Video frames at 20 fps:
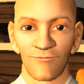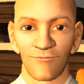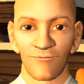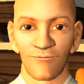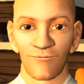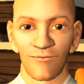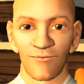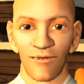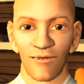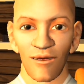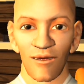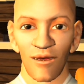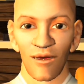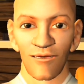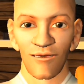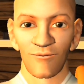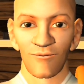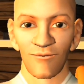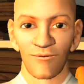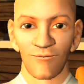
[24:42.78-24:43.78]
I look at it
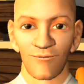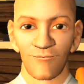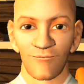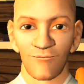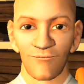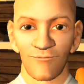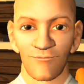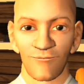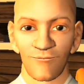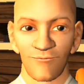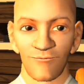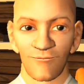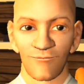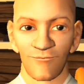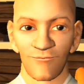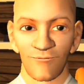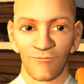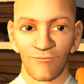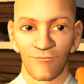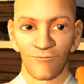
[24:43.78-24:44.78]
like
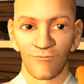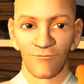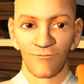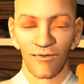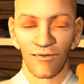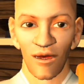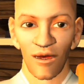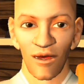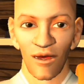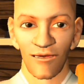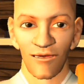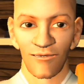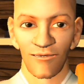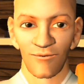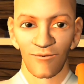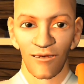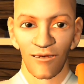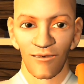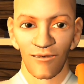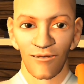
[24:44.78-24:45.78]
having a
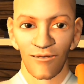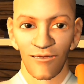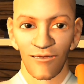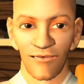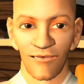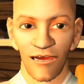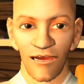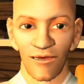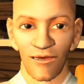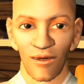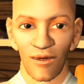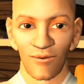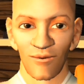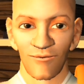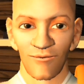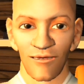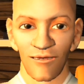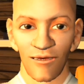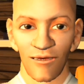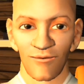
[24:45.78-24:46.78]
sense of grace in this
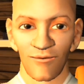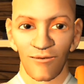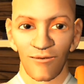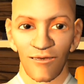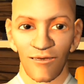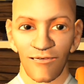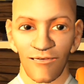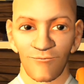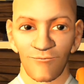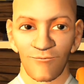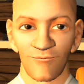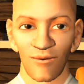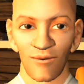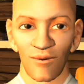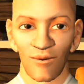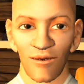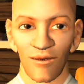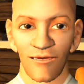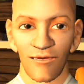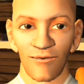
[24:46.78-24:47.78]
groundless
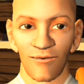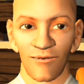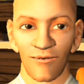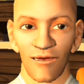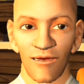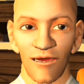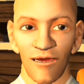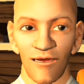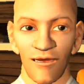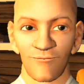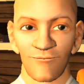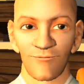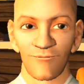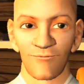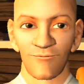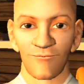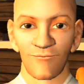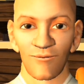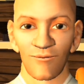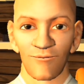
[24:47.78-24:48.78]
situation of ours
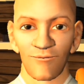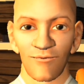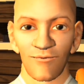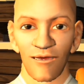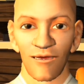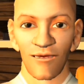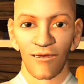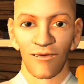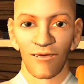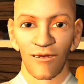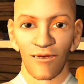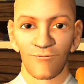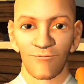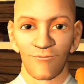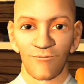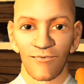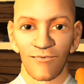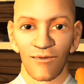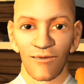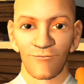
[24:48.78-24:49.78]
is the only way to
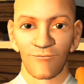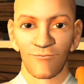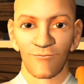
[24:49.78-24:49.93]
go.